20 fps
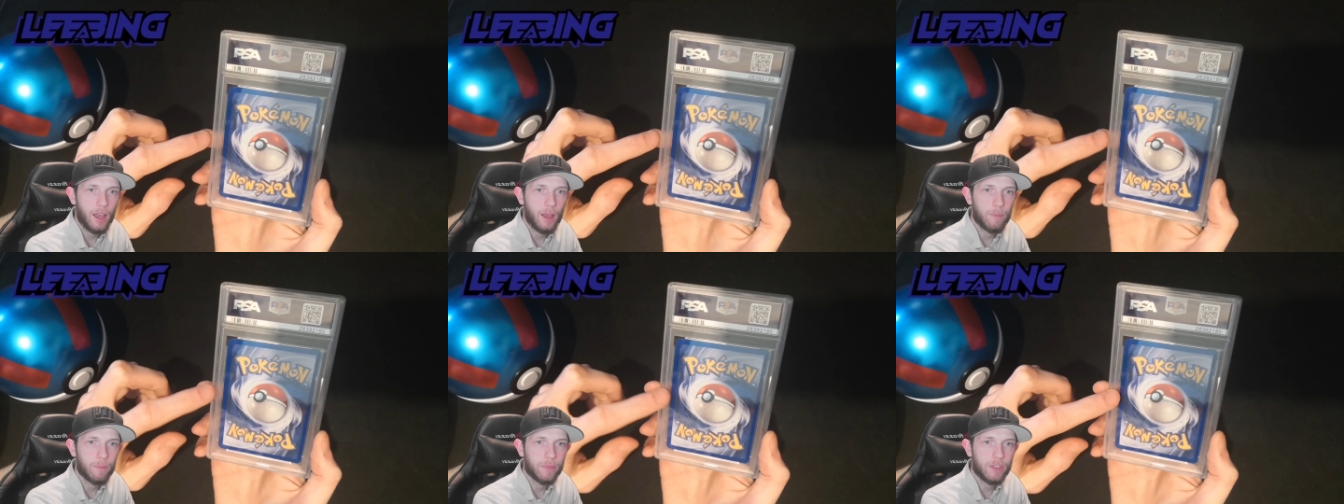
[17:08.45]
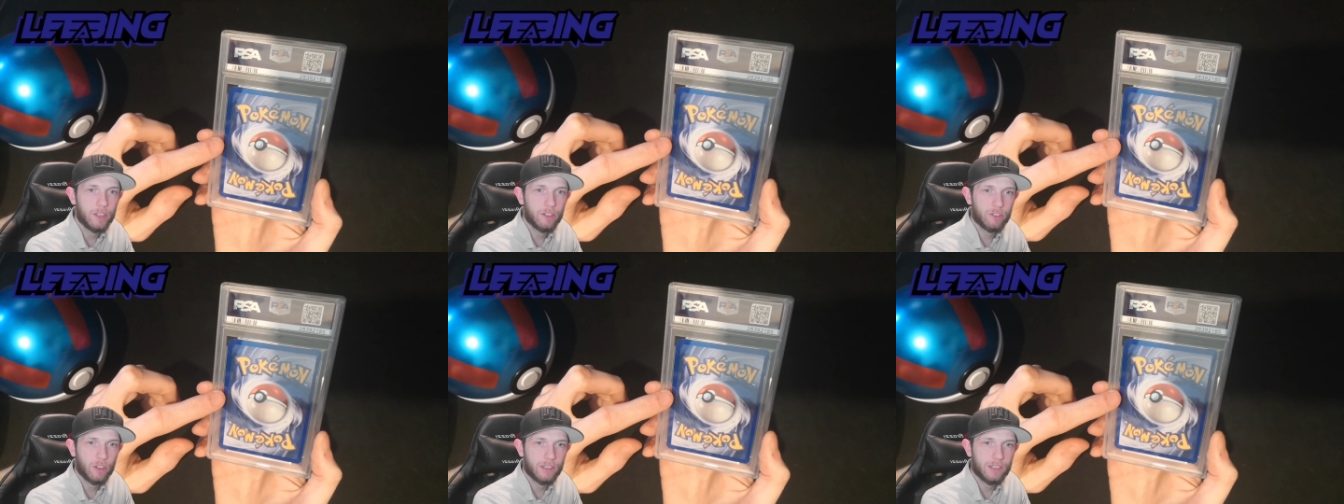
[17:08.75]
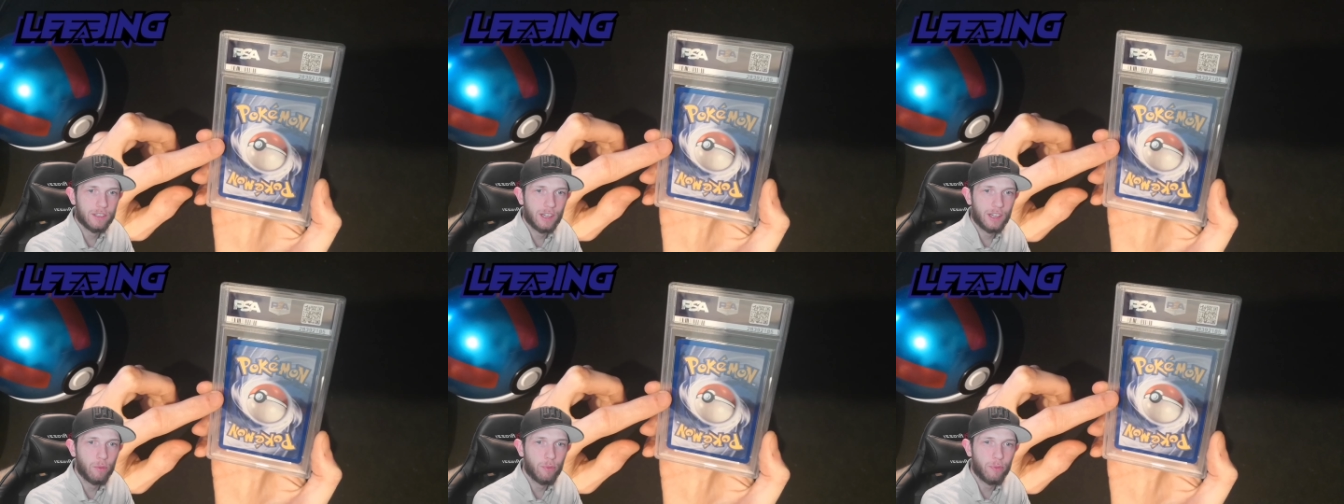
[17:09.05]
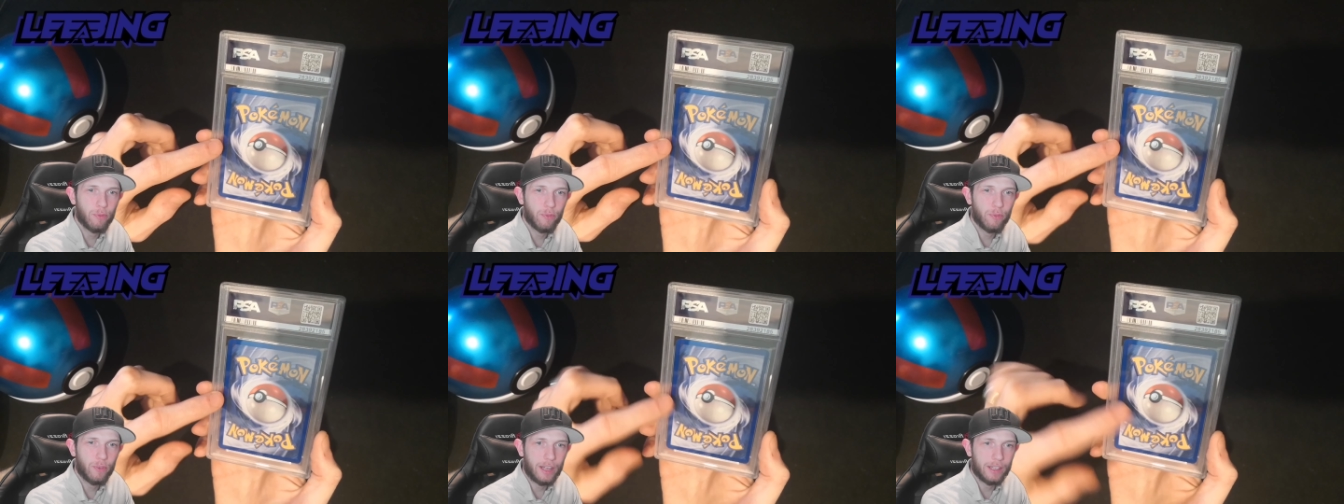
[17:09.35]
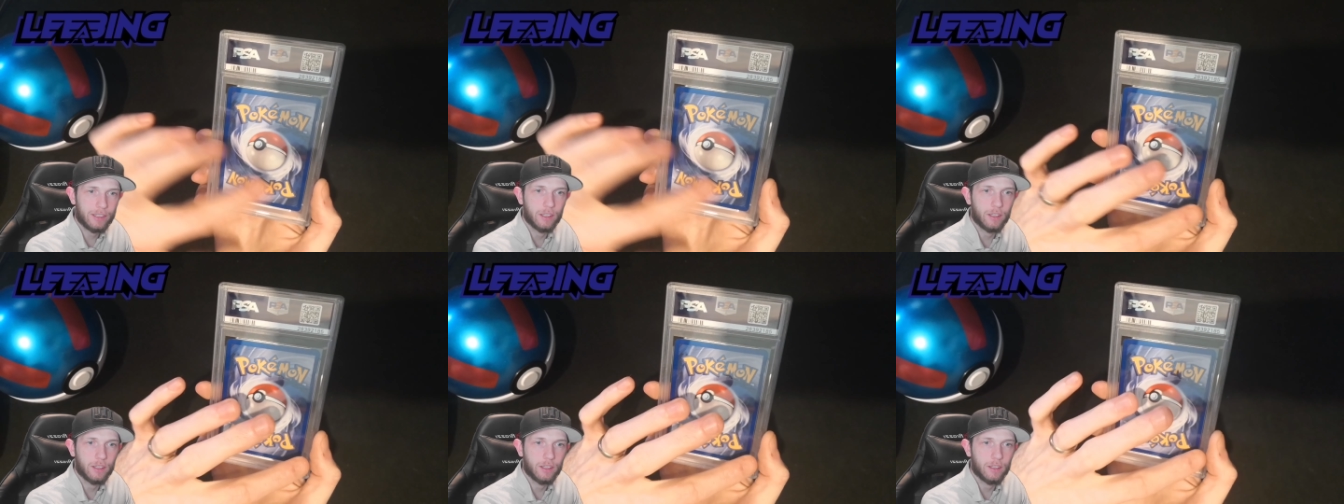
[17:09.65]
This side's a little
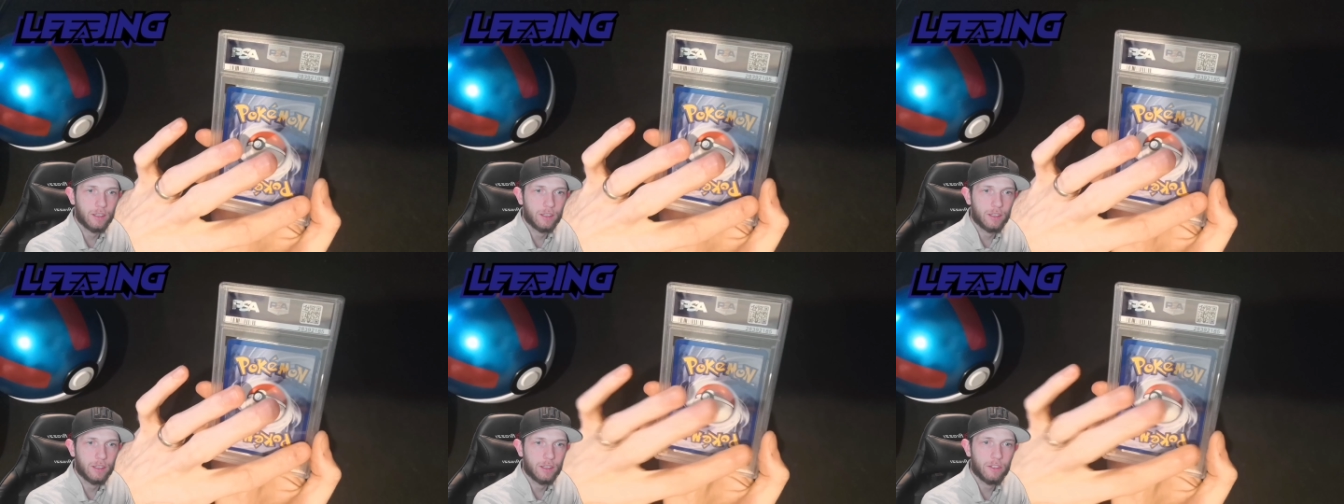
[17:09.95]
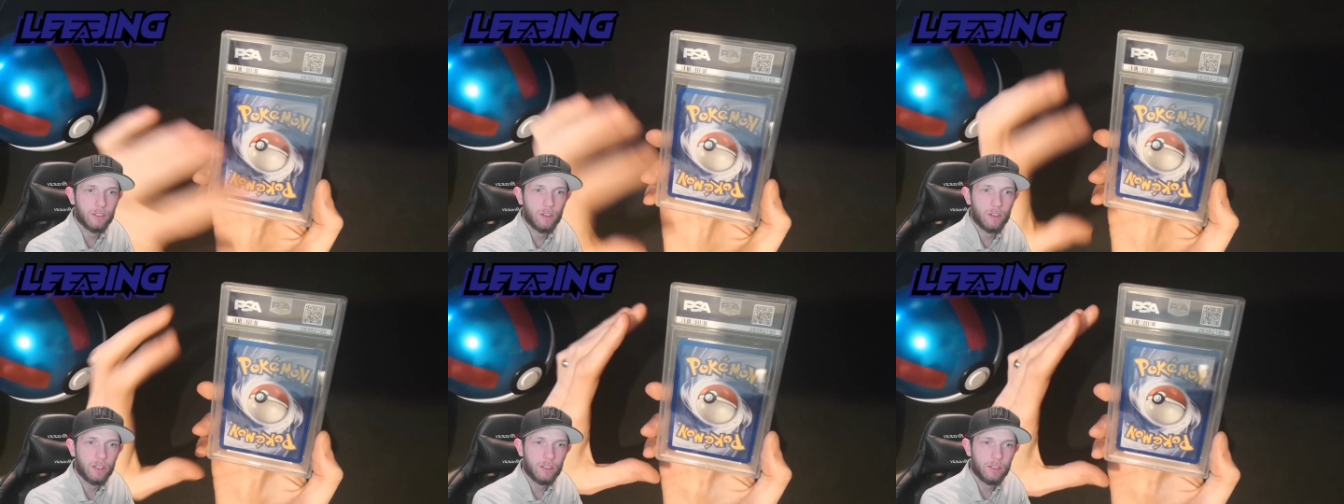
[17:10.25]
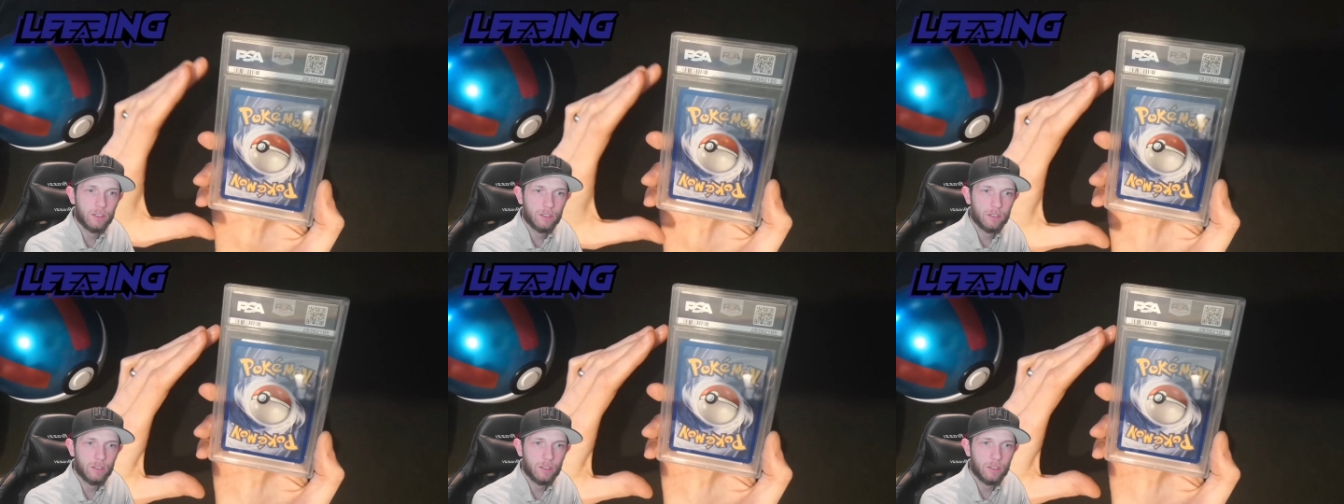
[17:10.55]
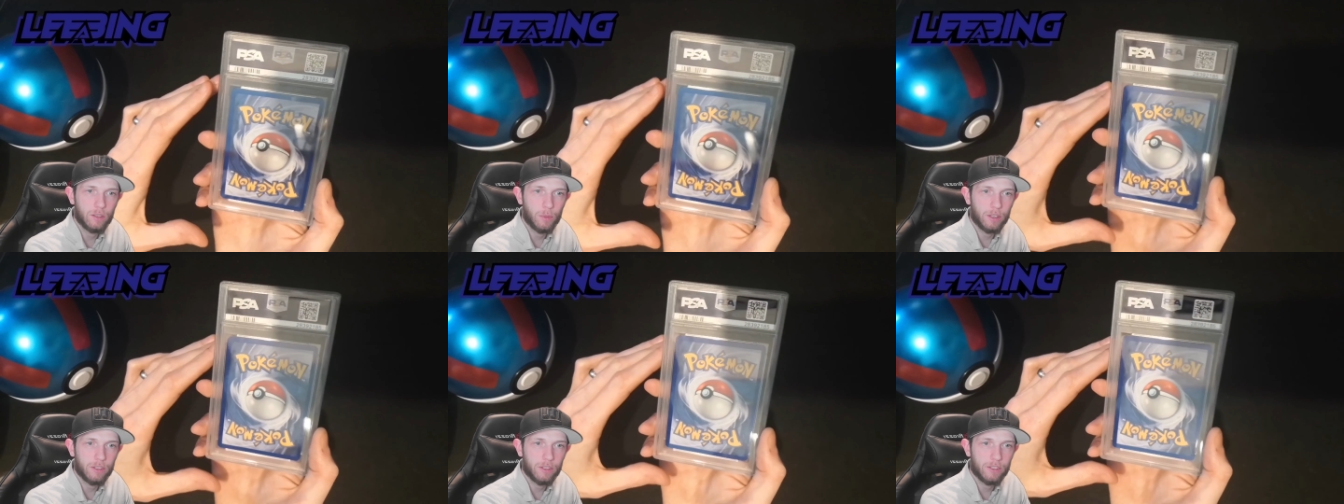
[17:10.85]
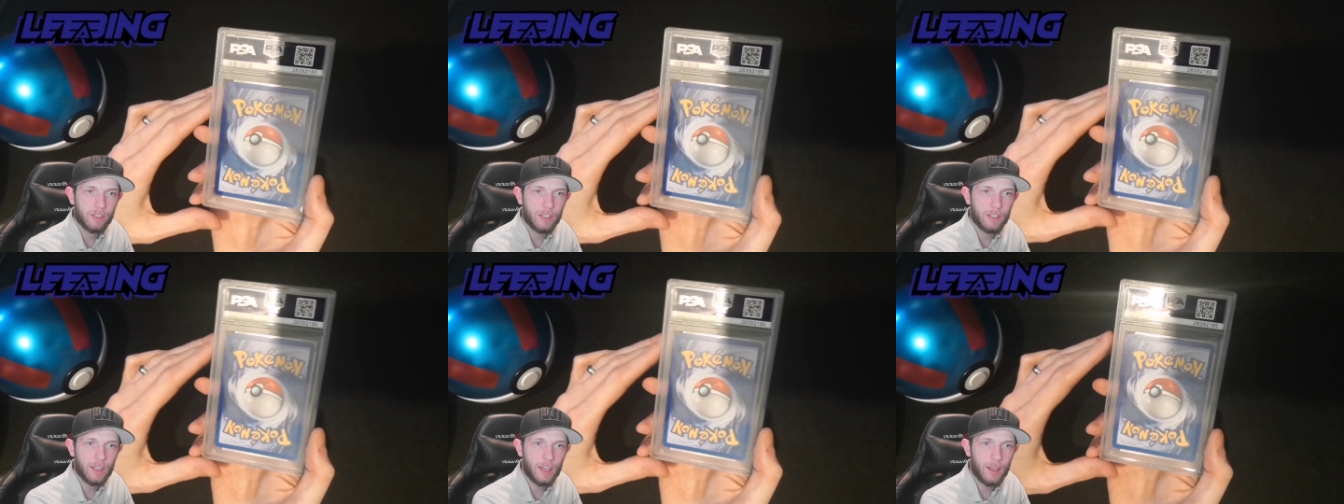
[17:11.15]
fatter than this side. You might see
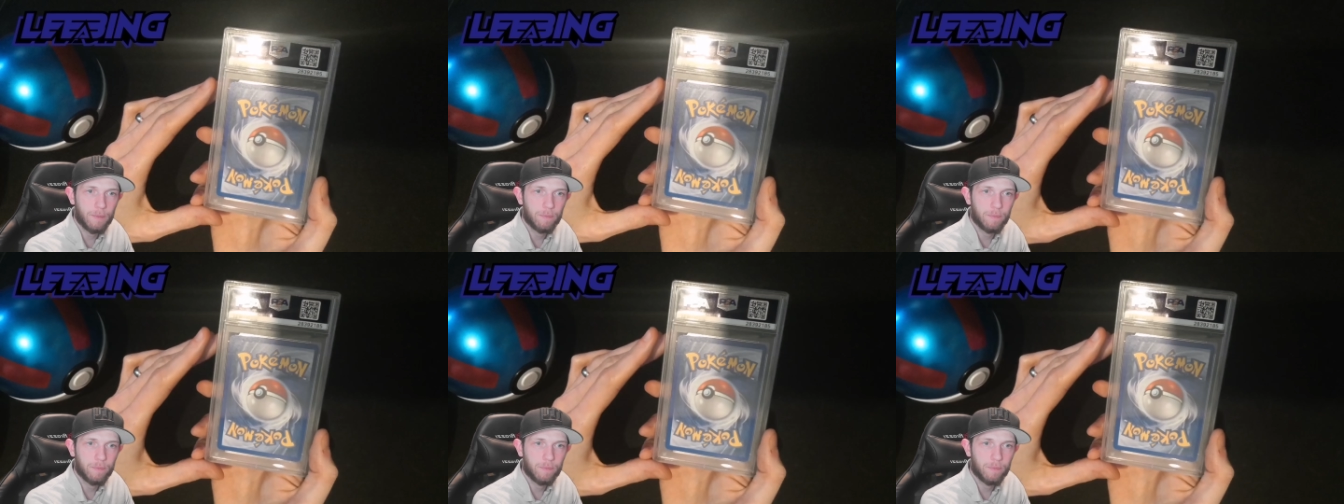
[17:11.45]
that.